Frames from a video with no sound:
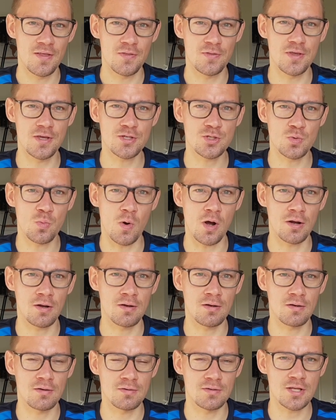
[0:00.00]

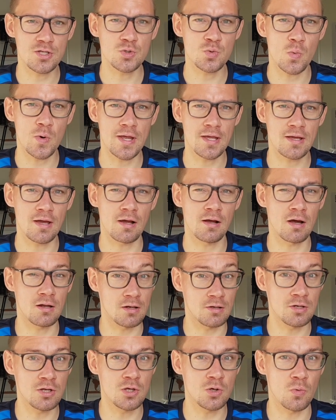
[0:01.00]
This week, I got
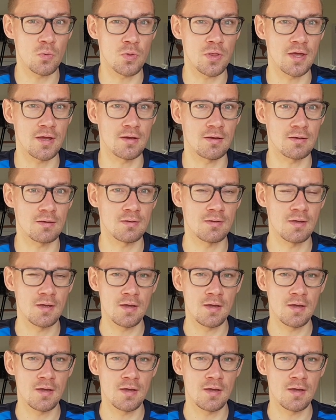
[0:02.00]
a new thing.